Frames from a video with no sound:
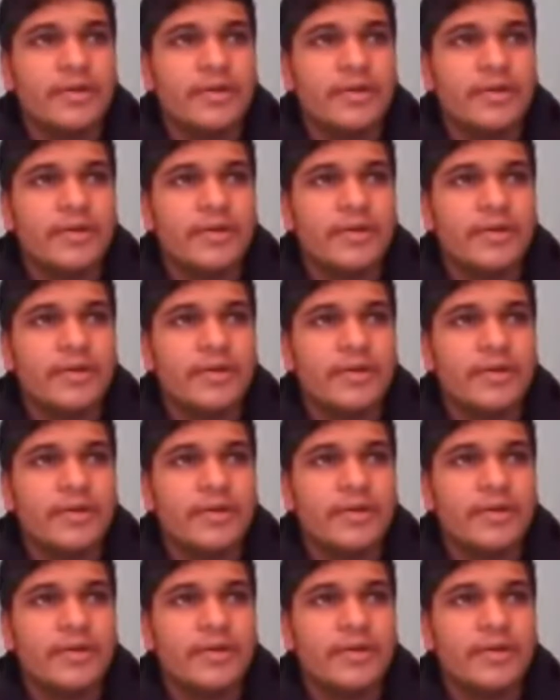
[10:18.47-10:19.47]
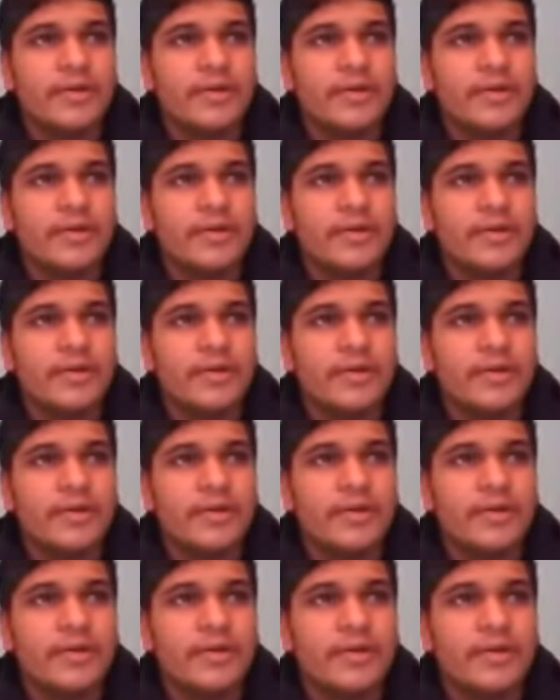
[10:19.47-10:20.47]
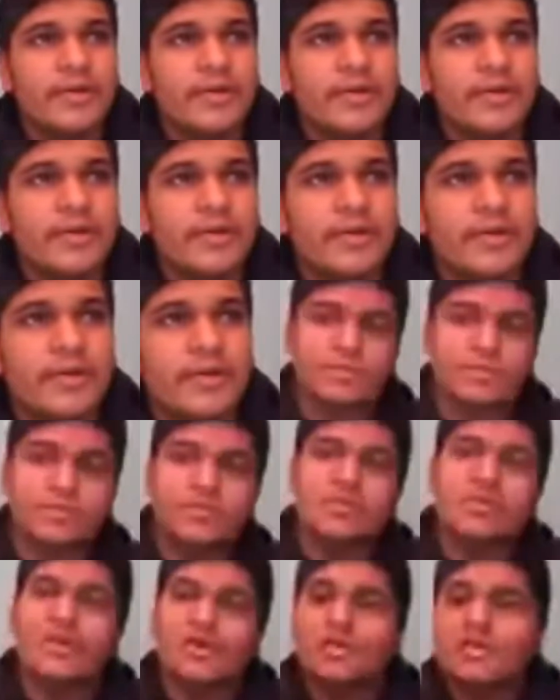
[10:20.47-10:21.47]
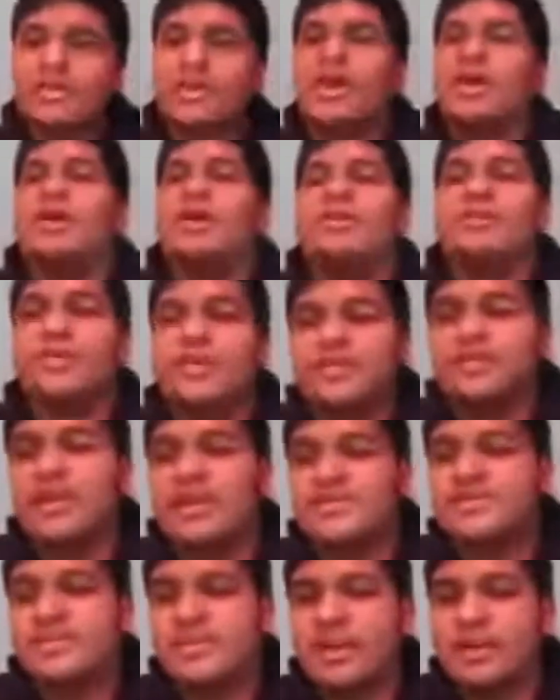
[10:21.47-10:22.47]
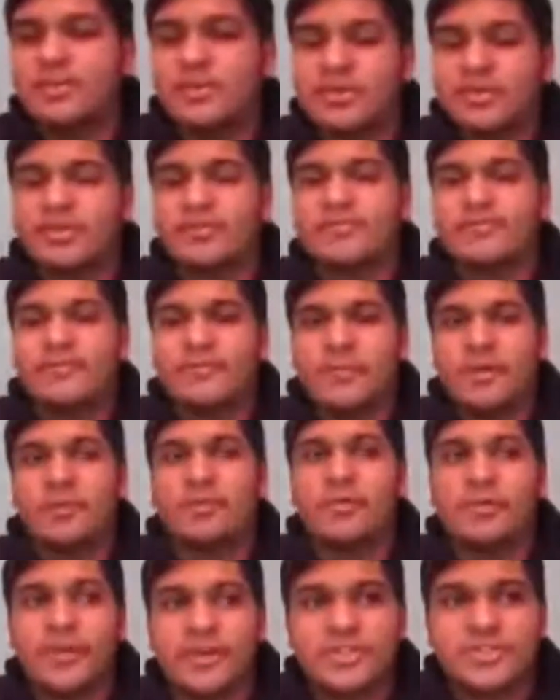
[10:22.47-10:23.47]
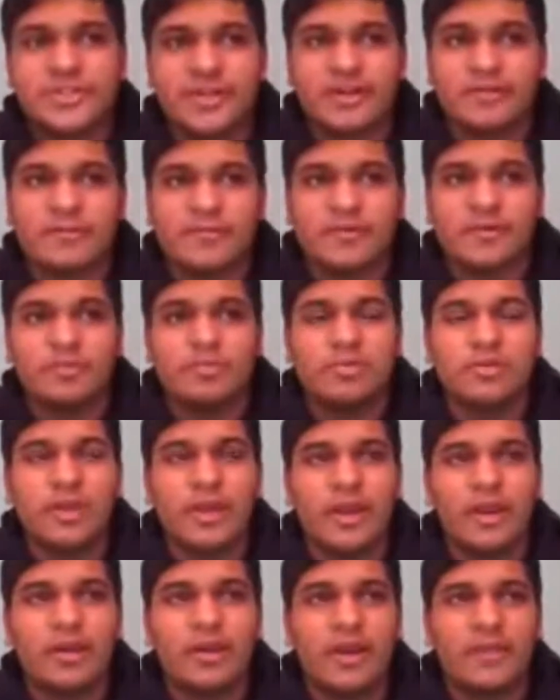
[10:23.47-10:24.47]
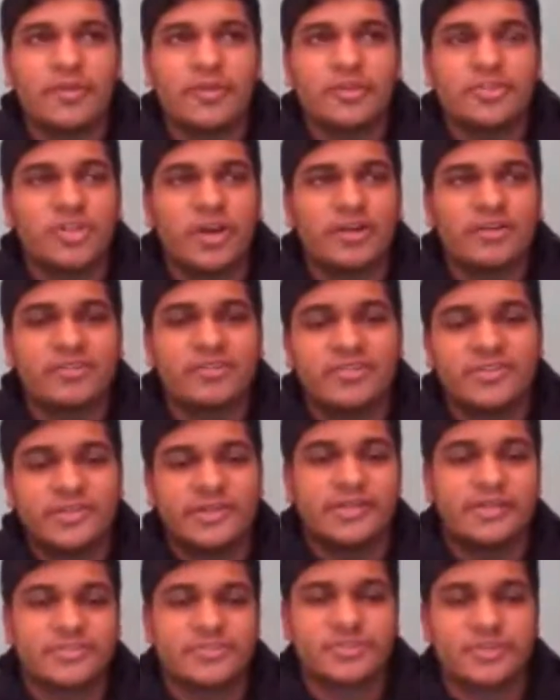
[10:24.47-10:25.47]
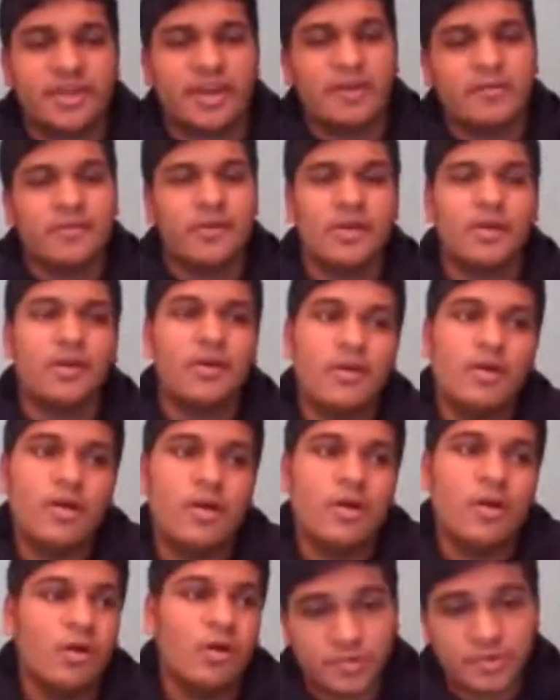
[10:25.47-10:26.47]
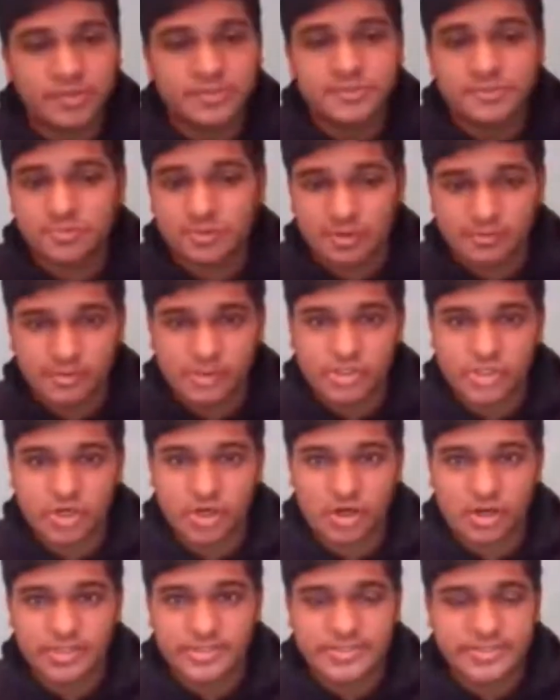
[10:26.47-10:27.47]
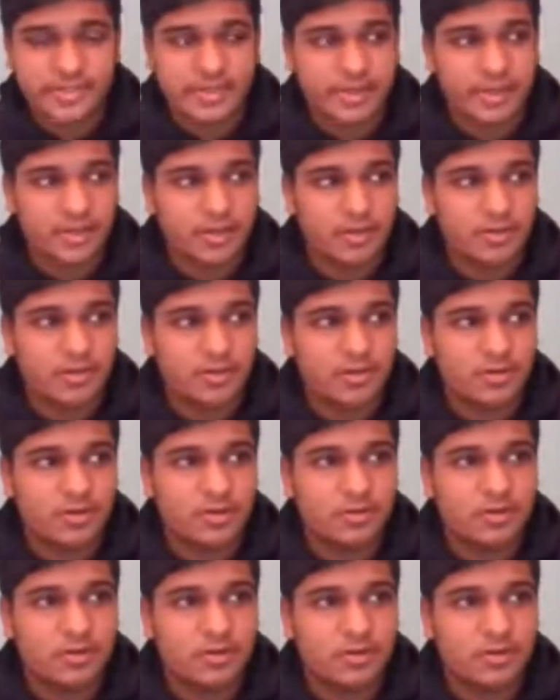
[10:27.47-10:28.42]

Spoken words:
to 17 Colts. It's gonna be yeah. I think that's gonna happen. And a prediction for a player. I think Jonathan Taylor's gonna have over 120 scrimmage yards and